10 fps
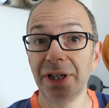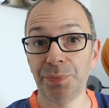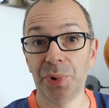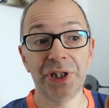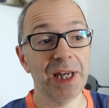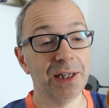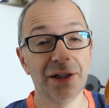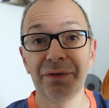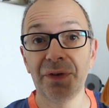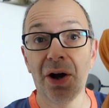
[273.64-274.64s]
this
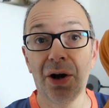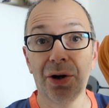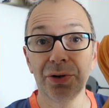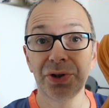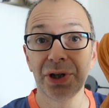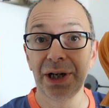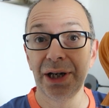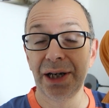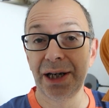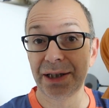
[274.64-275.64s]
particular vase
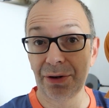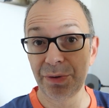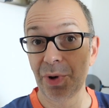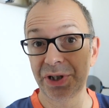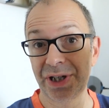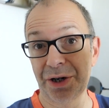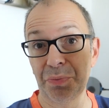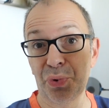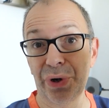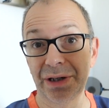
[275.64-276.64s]
is only my
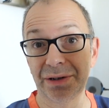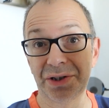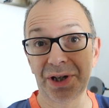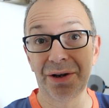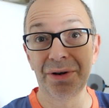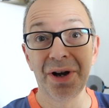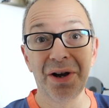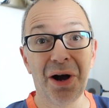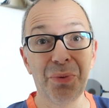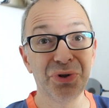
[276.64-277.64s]
second print. So
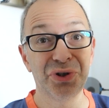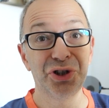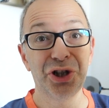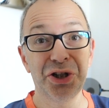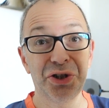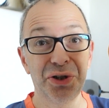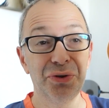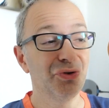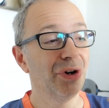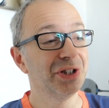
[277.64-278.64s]
I wouldn't suggest that
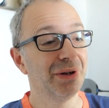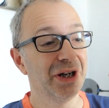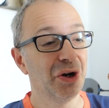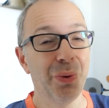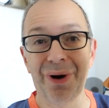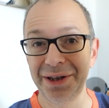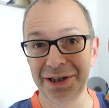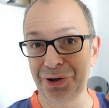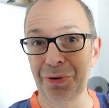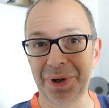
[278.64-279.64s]
you try something quite
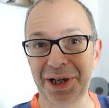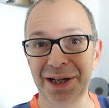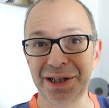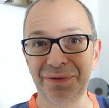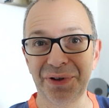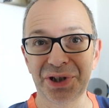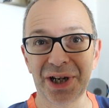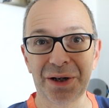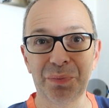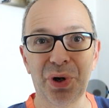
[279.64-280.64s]
this complicated for your
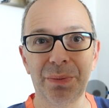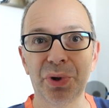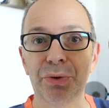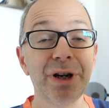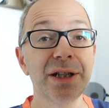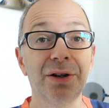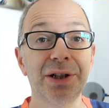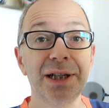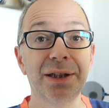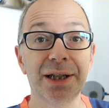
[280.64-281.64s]
second print. But the reason
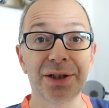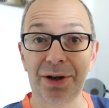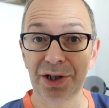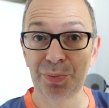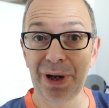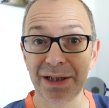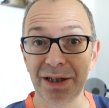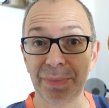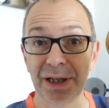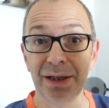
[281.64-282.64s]
I did this, I explained
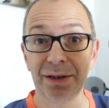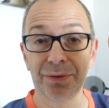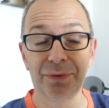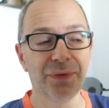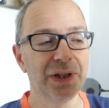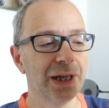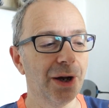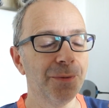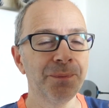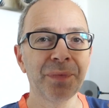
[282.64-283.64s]
at the beginning of the
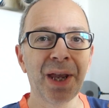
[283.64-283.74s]
video,